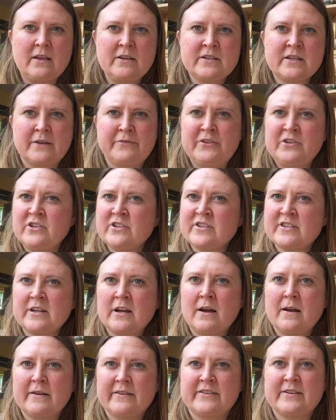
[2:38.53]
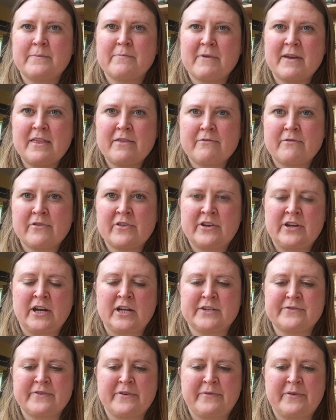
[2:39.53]
So if you just start to breathe through the
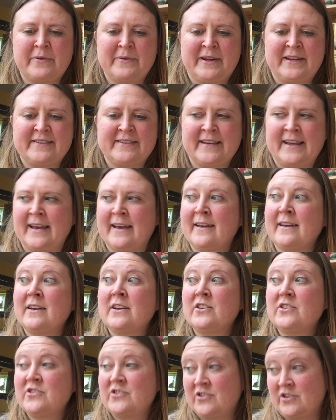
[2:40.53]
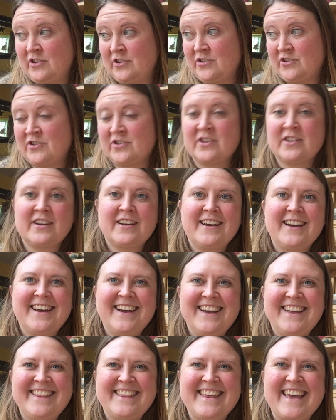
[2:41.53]
nose for a few minutes here, shush,
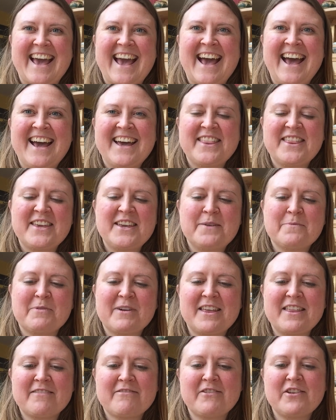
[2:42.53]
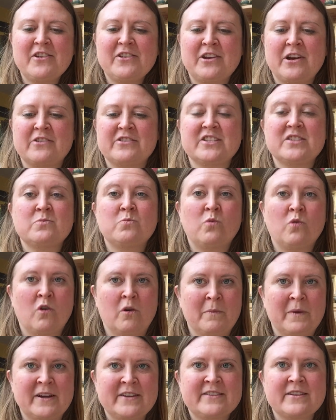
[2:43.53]
the air that you breathe through your nose is
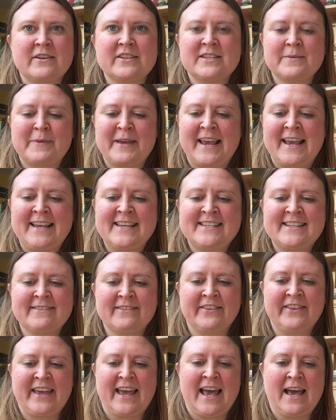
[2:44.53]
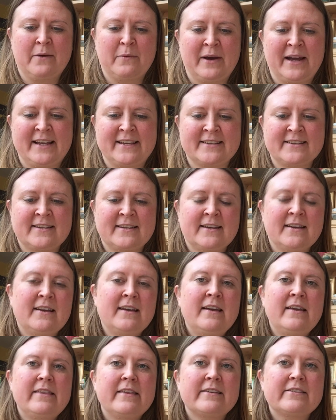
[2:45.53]
warmer, so it's a bit easier on the airways.
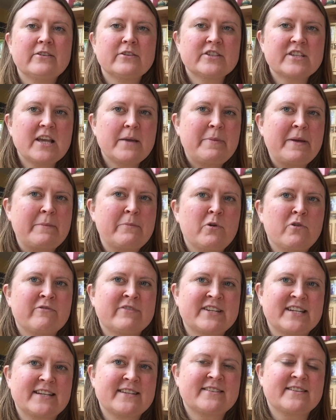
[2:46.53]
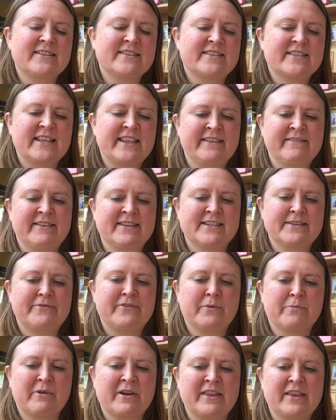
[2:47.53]
There's also a bit more resistance than there is
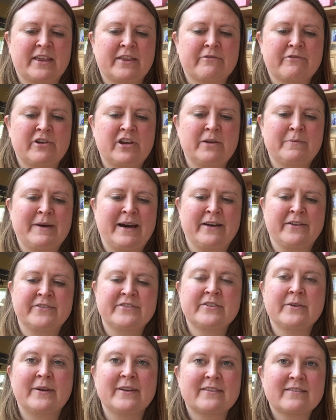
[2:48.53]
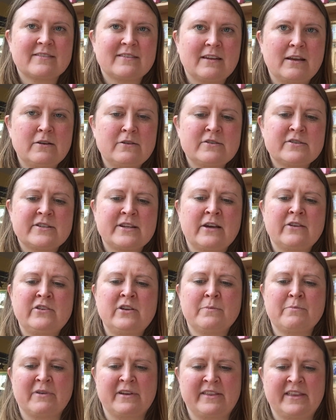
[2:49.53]
if you're breathing through your mouth. So it slows down
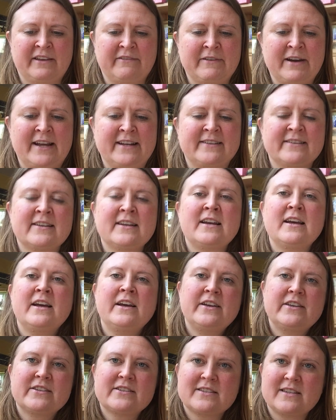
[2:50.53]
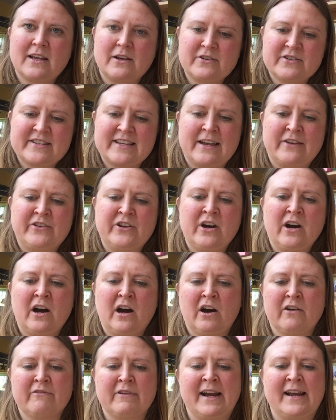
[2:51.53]
your breathing rate, slows down your
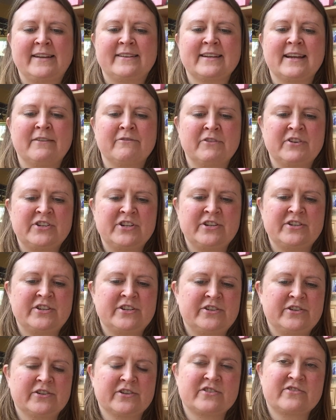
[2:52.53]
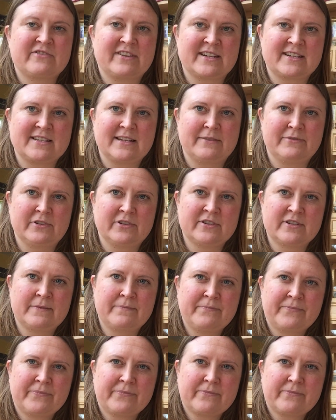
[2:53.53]
heart rate, and reduces your stress levels.